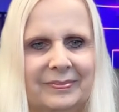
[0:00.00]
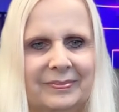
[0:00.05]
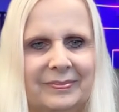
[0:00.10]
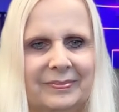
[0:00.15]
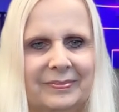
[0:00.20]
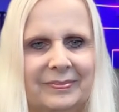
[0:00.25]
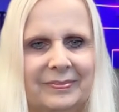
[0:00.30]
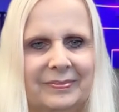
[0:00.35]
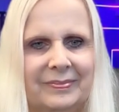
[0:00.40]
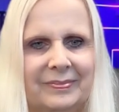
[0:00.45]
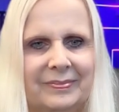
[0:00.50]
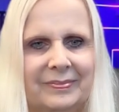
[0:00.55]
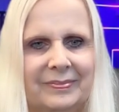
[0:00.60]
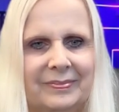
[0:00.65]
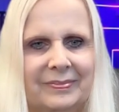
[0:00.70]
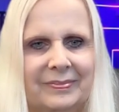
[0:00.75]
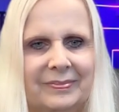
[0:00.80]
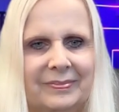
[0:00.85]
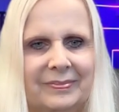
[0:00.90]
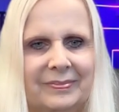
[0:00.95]

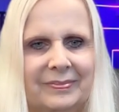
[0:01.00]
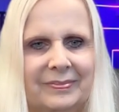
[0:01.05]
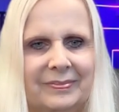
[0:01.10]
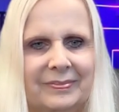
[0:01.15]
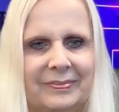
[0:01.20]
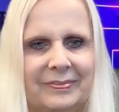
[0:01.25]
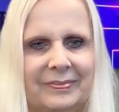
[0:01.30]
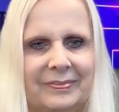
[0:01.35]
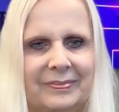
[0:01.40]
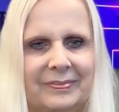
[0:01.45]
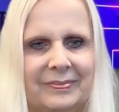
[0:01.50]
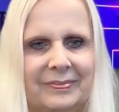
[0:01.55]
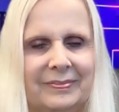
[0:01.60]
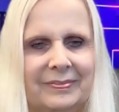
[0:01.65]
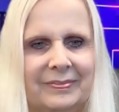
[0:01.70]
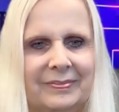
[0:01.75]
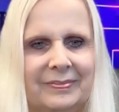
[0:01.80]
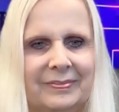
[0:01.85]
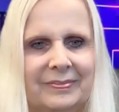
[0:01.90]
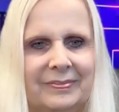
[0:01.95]

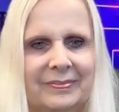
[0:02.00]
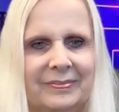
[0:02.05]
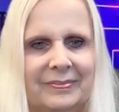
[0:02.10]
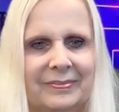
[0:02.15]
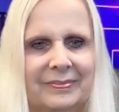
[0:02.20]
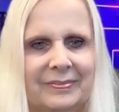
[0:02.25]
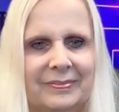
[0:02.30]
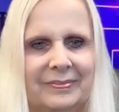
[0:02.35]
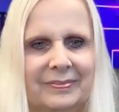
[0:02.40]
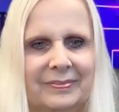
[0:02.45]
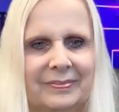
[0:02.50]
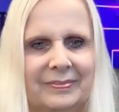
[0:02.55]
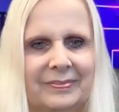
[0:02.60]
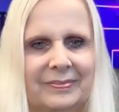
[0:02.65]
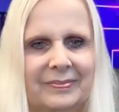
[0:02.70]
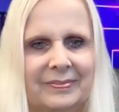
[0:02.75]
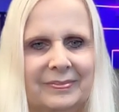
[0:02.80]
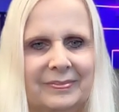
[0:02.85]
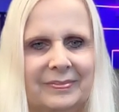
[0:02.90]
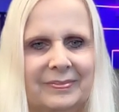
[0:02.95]

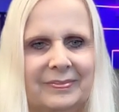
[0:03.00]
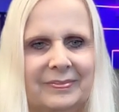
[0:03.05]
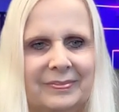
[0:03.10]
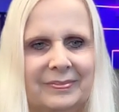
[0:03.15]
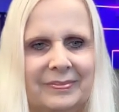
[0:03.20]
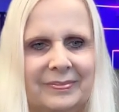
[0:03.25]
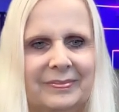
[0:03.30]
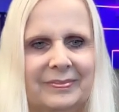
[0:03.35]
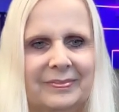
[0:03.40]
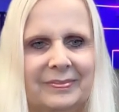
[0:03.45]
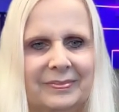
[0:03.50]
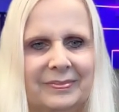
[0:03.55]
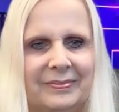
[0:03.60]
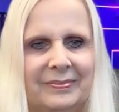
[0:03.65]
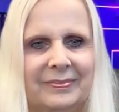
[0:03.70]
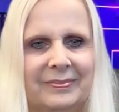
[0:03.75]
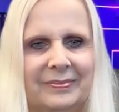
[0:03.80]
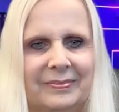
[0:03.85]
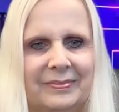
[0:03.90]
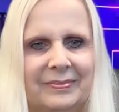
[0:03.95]

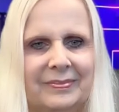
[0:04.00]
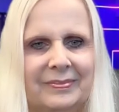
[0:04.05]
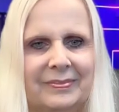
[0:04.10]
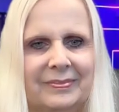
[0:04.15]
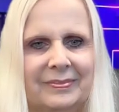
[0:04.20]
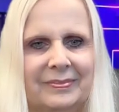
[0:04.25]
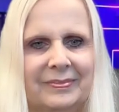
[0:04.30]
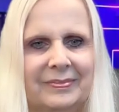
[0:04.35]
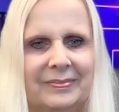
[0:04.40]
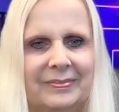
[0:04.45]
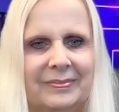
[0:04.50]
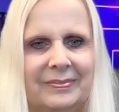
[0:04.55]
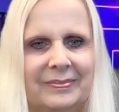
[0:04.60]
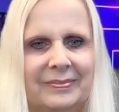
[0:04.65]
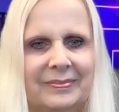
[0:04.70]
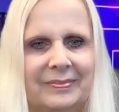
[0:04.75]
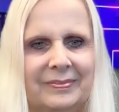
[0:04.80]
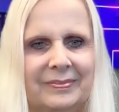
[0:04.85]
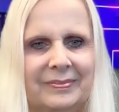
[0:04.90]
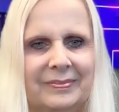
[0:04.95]

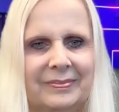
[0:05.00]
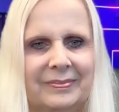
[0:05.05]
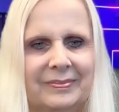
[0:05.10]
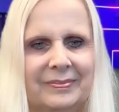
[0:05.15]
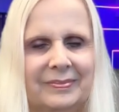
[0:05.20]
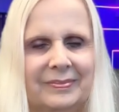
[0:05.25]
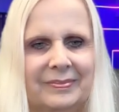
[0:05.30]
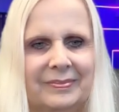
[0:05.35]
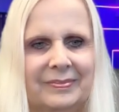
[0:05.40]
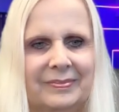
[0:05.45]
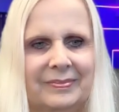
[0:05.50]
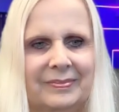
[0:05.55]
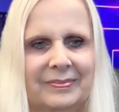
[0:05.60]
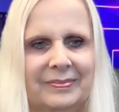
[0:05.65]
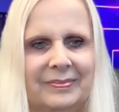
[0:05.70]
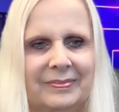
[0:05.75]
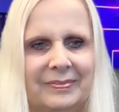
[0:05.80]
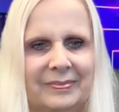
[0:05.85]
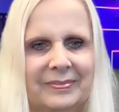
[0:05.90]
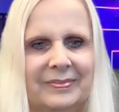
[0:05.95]

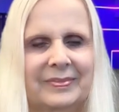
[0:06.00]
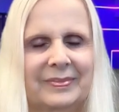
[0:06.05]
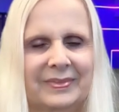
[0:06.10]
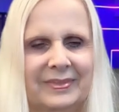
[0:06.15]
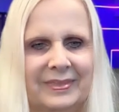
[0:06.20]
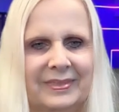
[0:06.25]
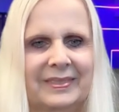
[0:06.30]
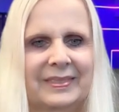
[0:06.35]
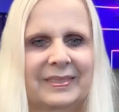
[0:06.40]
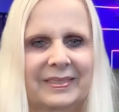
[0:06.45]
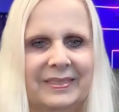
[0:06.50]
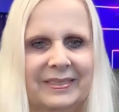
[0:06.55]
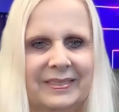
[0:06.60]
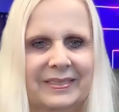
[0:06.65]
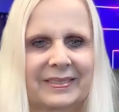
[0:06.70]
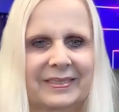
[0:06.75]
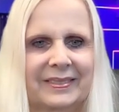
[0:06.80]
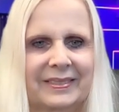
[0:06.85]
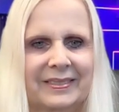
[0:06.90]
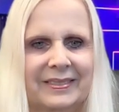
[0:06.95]

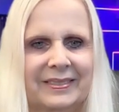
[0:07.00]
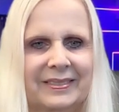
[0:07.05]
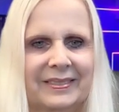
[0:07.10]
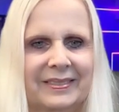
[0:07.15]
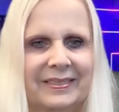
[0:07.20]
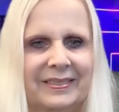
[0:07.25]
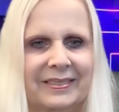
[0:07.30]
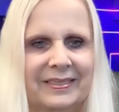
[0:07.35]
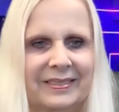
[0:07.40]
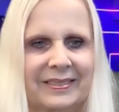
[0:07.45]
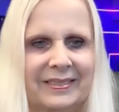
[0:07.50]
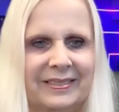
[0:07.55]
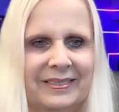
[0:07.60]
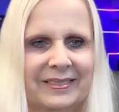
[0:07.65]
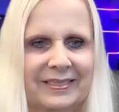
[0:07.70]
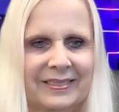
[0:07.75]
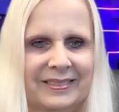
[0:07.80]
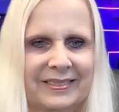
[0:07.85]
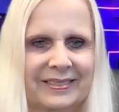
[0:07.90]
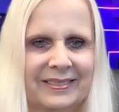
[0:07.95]
(silent)